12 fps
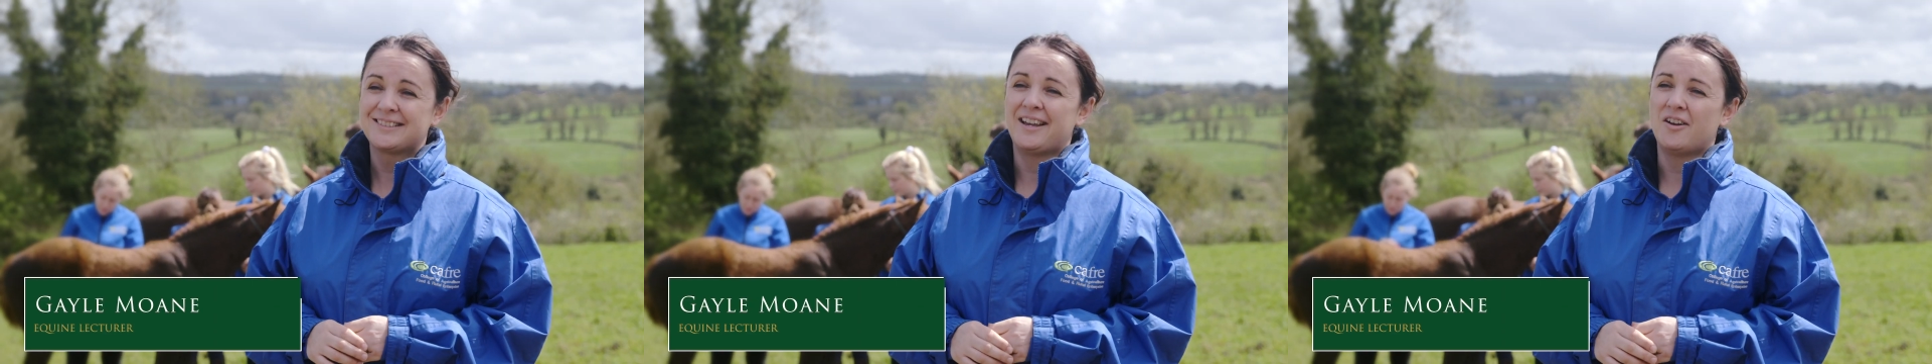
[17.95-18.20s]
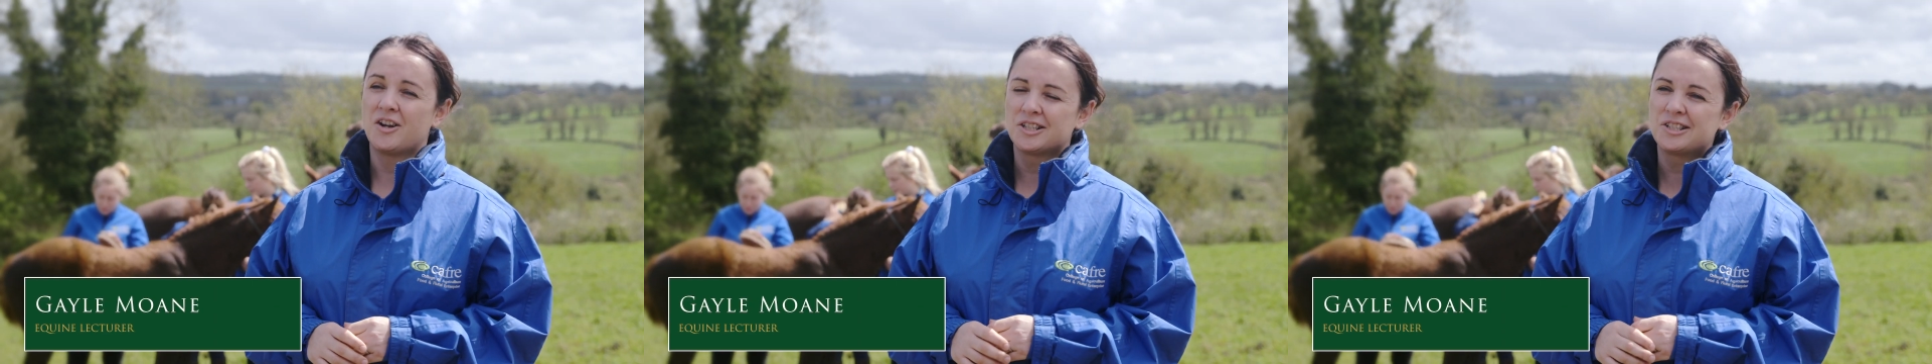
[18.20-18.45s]
and
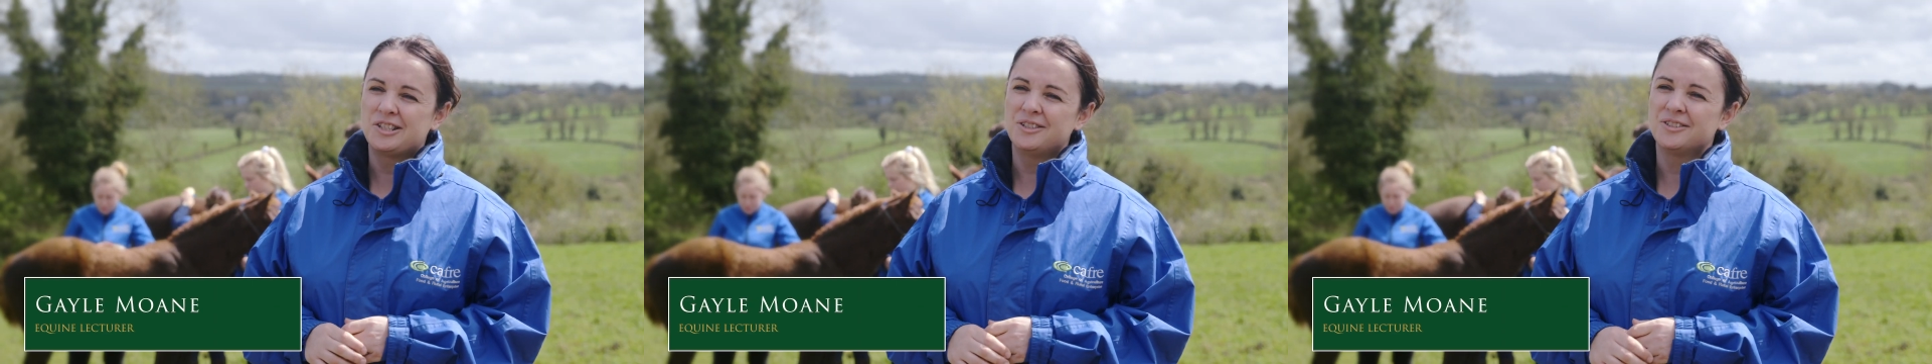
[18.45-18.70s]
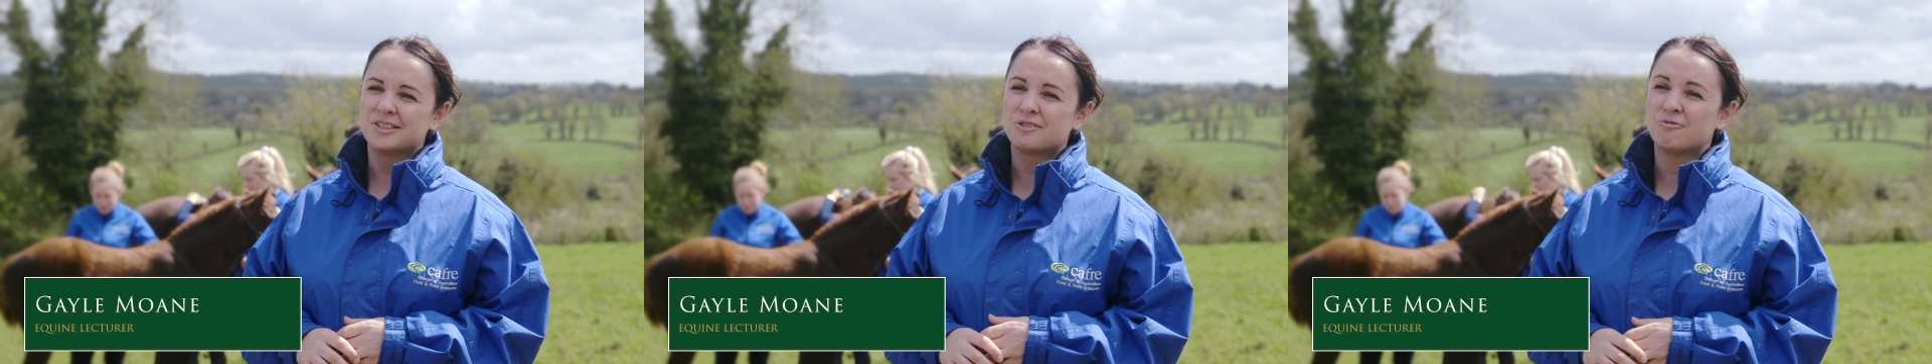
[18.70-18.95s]
our
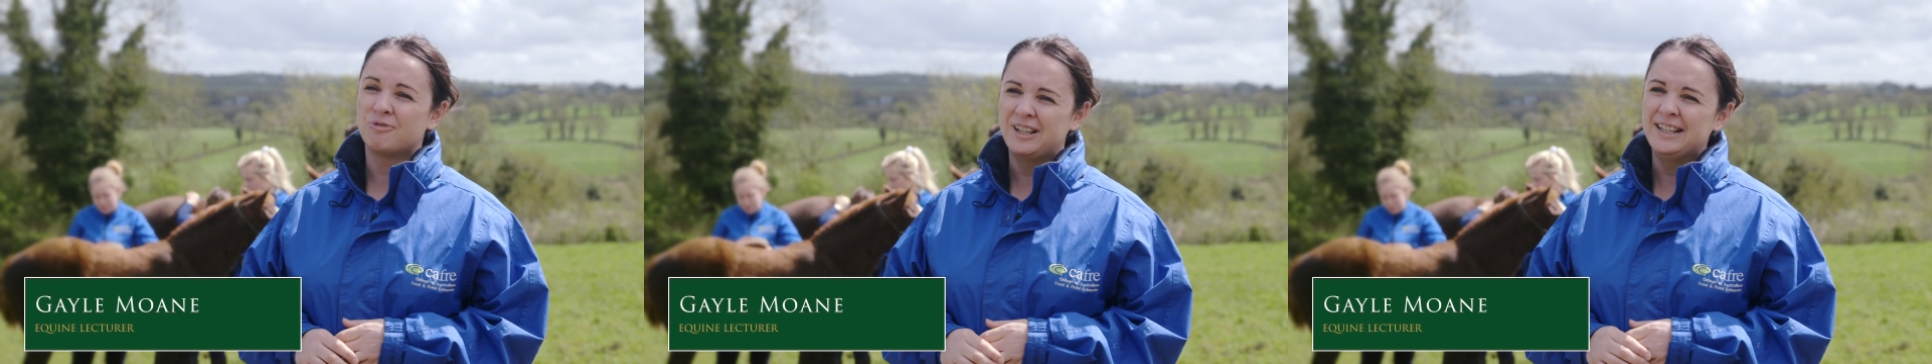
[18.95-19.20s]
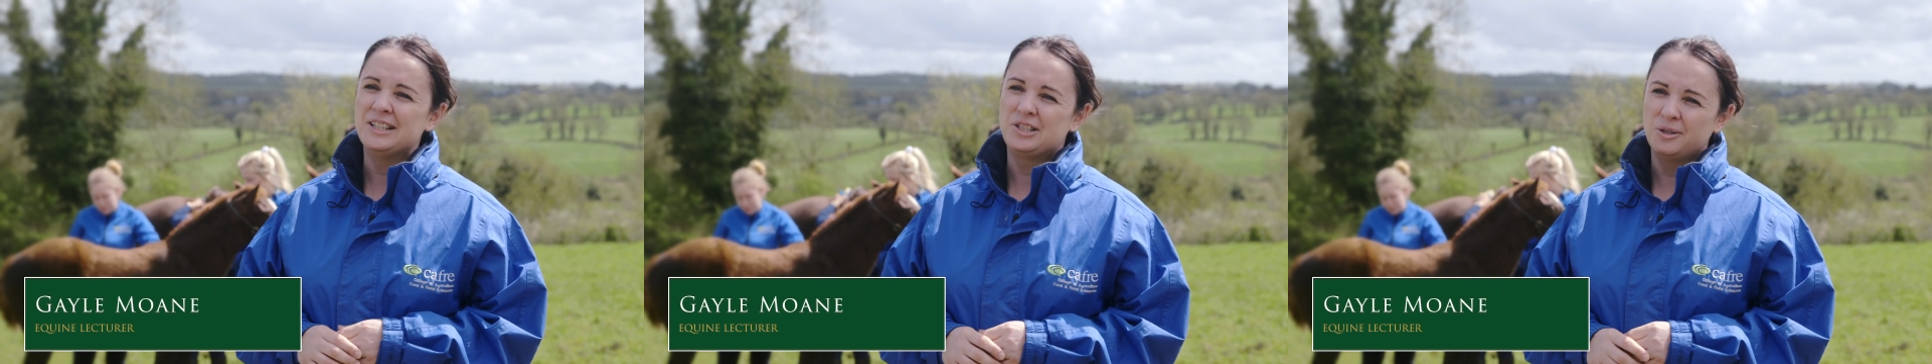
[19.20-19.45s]
students
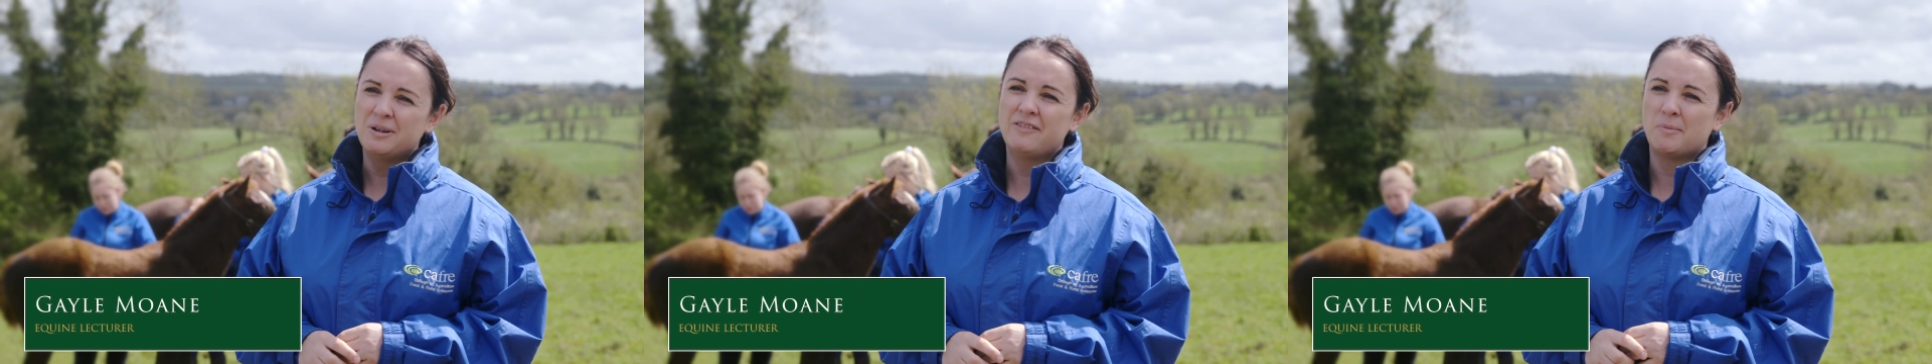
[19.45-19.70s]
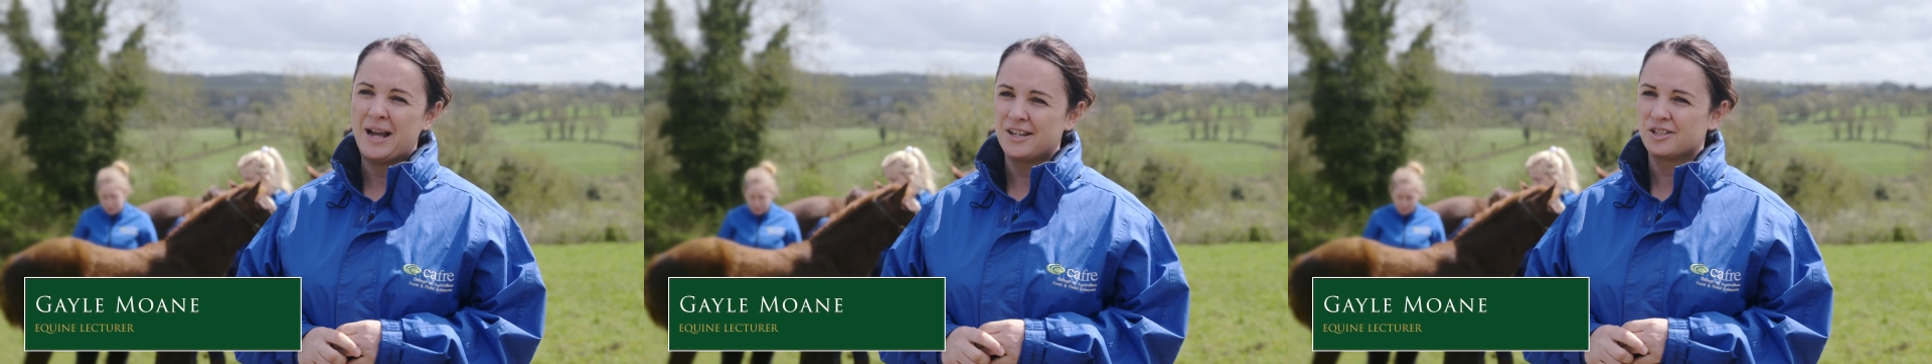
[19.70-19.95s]
really do have a
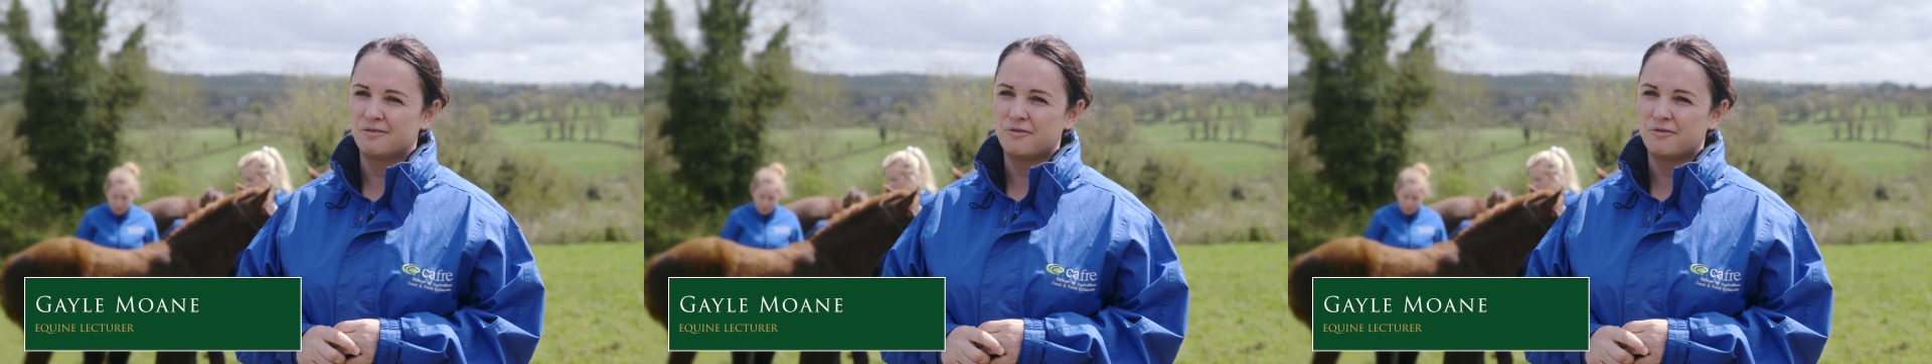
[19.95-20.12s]
passion